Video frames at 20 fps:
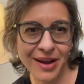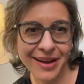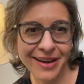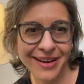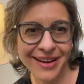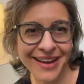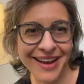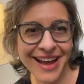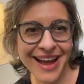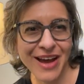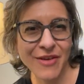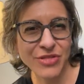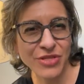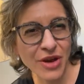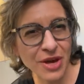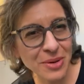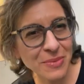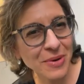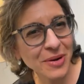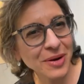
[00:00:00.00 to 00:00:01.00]
I have
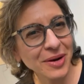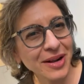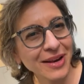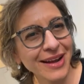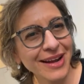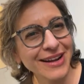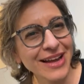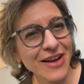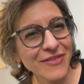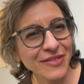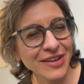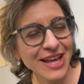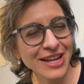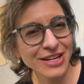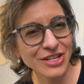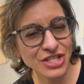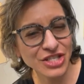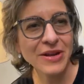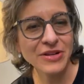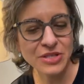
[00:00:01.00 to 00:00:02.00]
thought about it. I
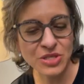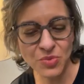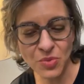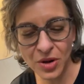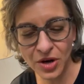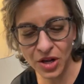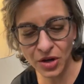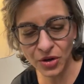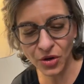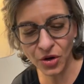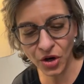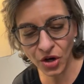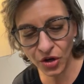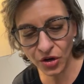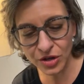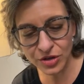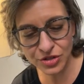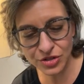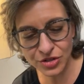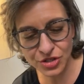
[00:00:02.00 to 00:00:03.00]
just wanna
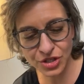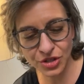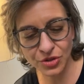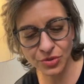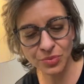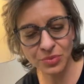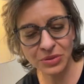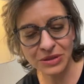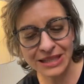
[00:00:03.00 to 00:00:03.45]
encourage you,